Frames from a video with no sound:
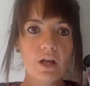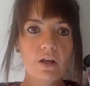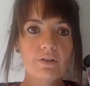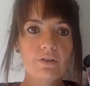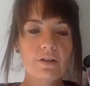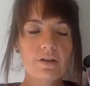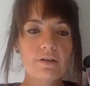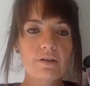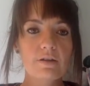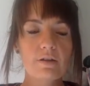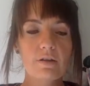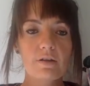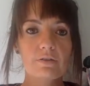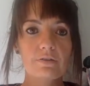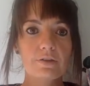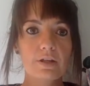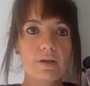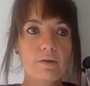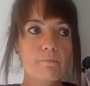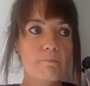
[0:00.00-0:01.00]

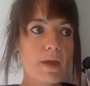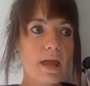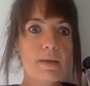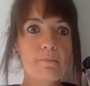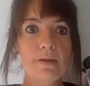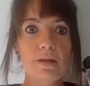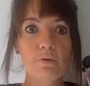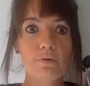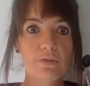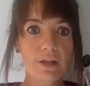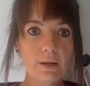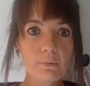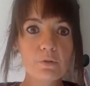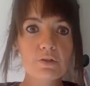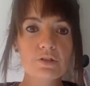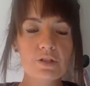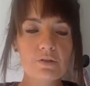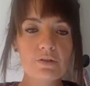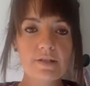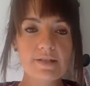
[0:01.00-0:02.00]
that maybe they
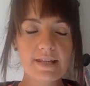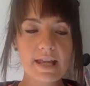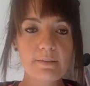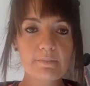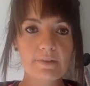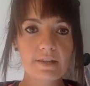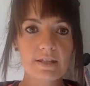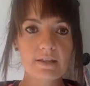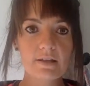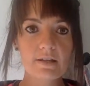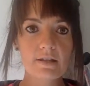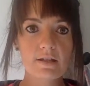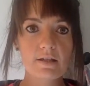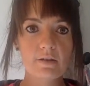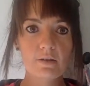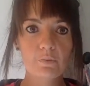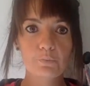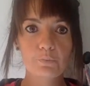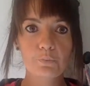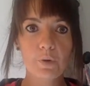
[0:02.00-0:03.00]
would do the same thing that
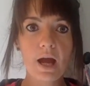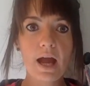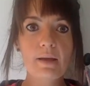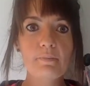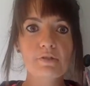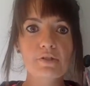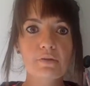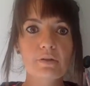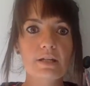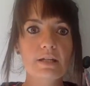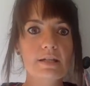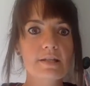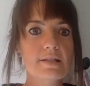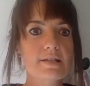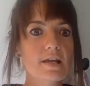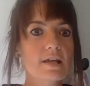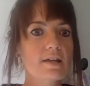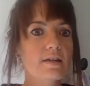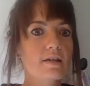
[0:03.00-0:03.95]
what I'm doing is,